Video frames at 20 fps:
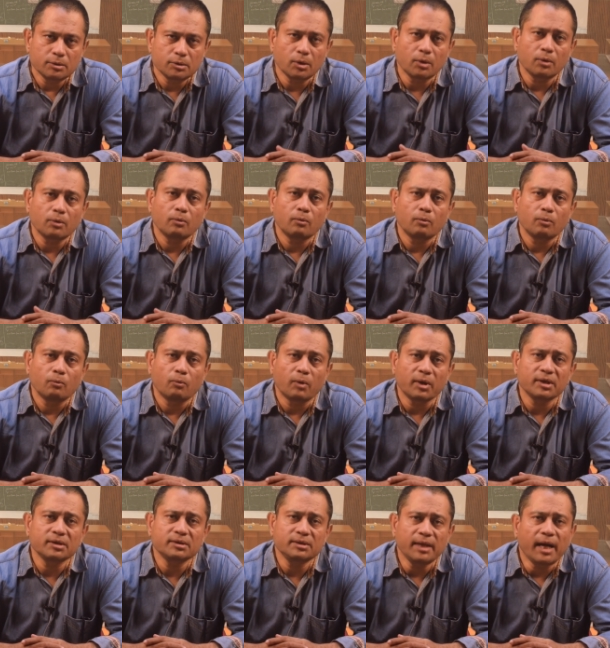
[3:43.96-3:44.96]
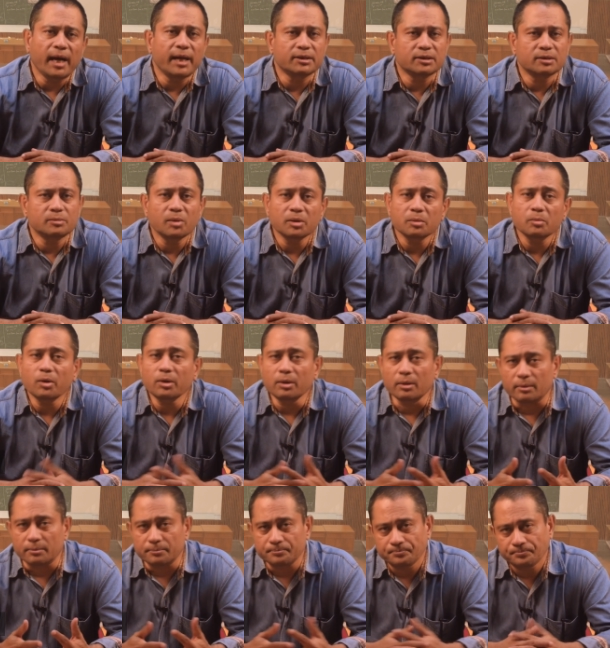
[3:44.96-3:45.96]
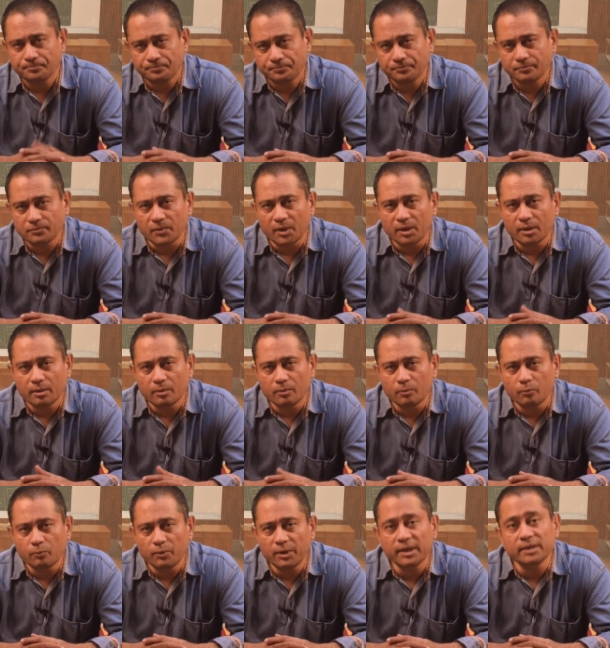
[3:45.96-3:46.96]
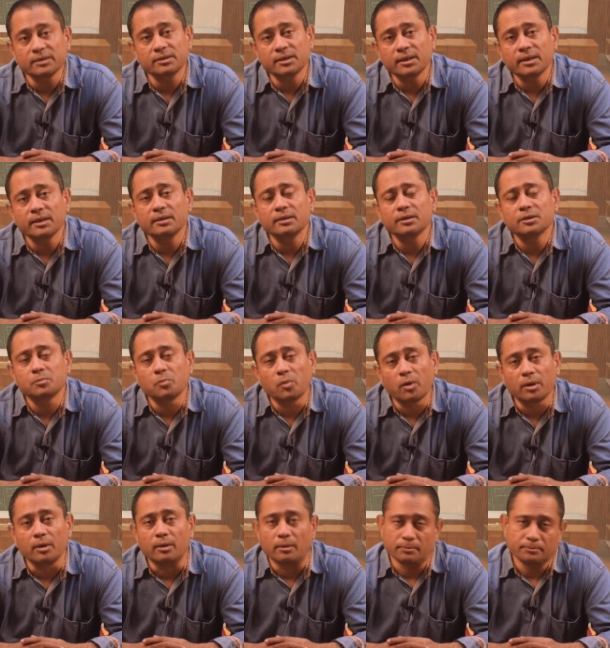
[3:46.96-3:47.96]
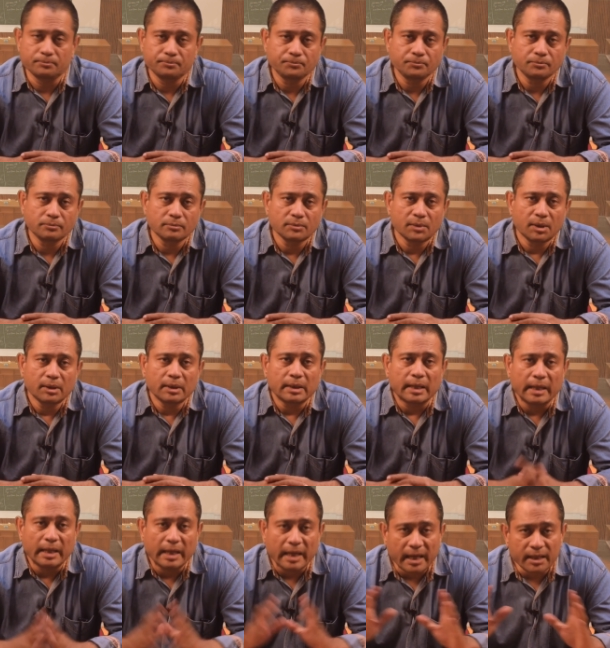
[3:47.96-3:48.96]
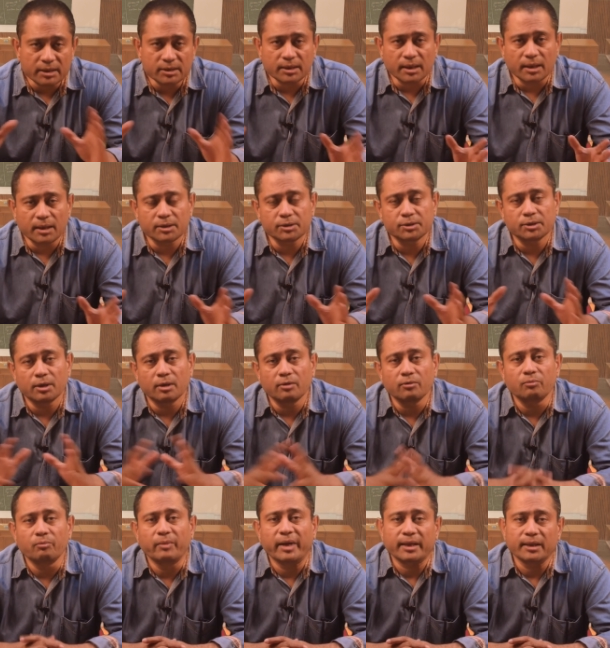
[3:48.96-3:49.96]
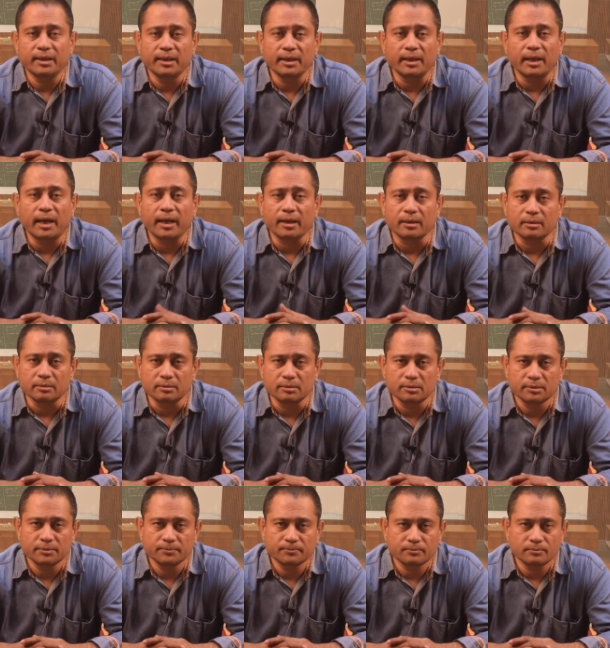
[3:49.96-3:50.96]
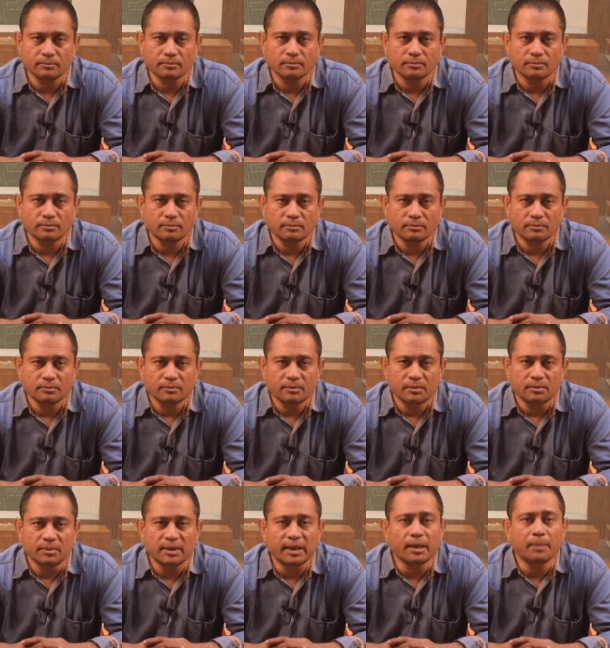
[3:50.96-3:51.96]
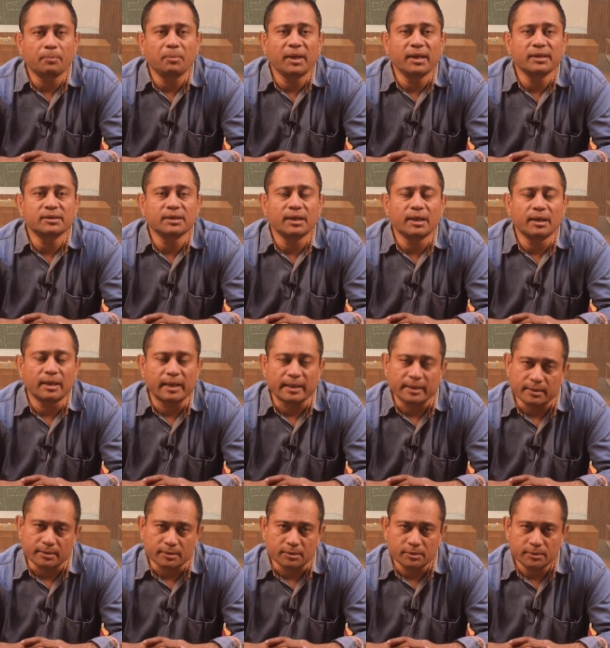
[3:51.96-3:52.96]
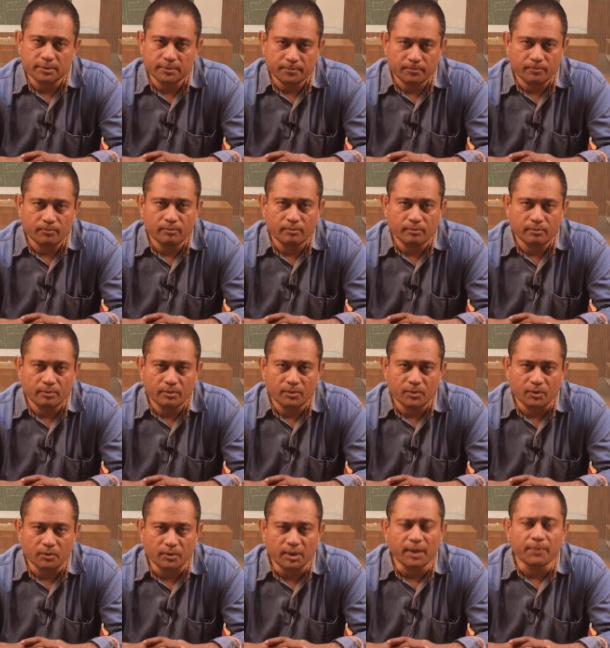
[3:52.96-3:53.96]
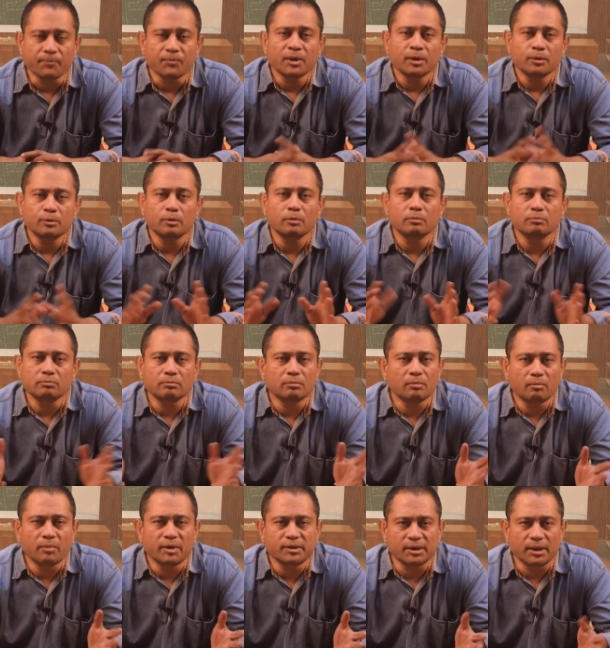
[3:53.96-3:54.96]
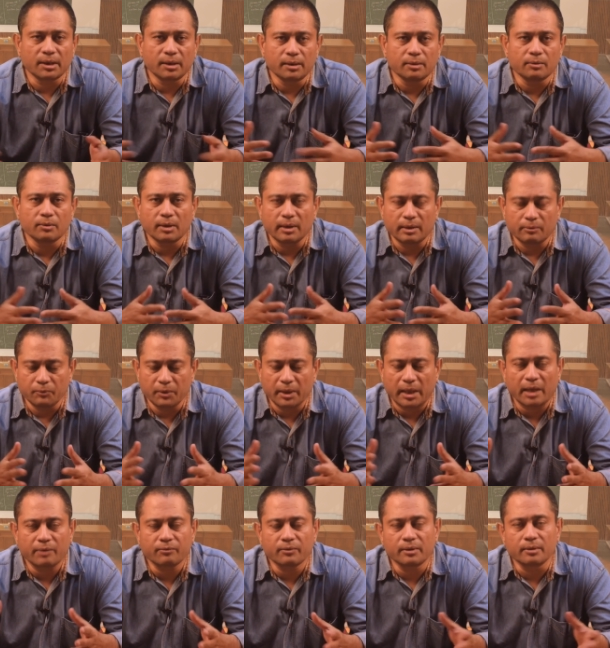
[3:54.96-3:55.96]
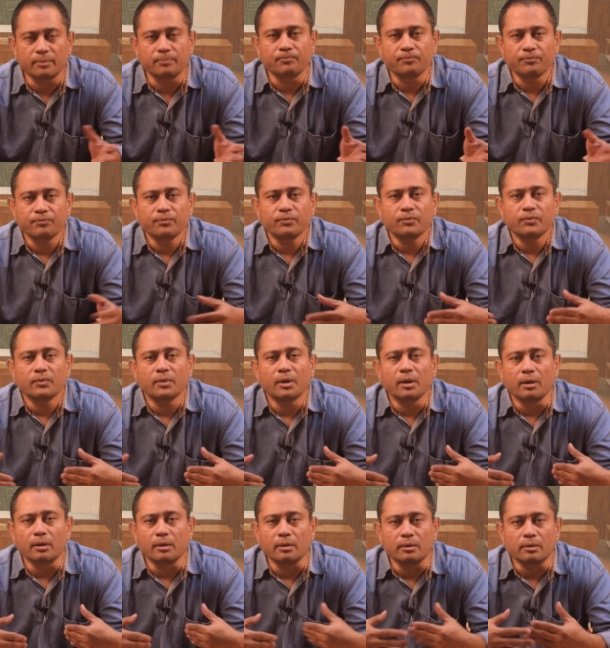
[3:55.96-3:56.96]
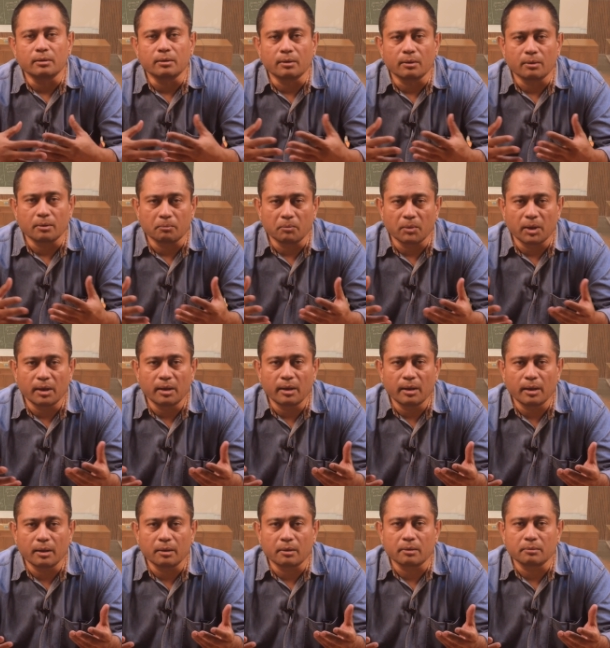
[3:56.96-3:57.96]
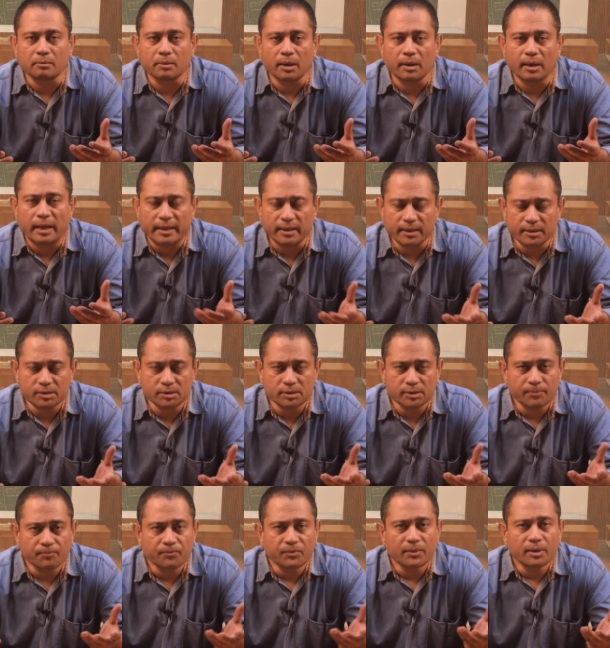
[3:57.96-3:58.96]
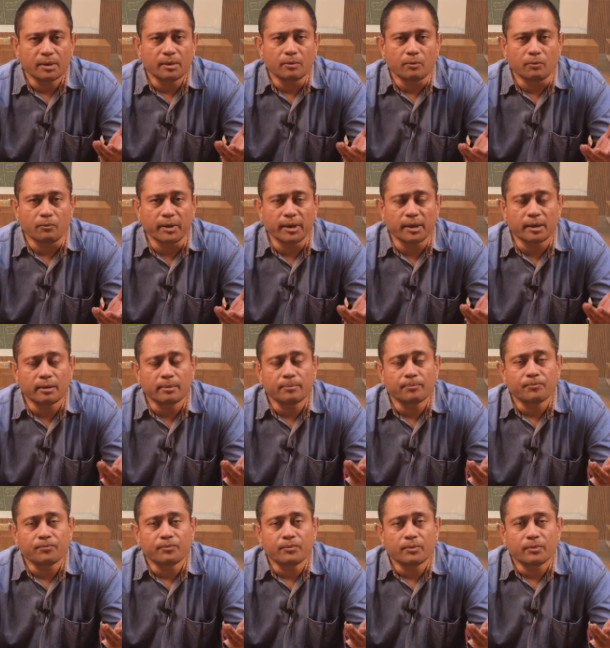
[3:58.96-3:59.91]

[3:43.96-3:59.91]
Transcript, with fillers: So, what is the Heisenberg model? We consider in this model a large collection of magnetic ions that are placed in a lattice. Okay, so basically, you know, we have a, uh, a, a, a lattice where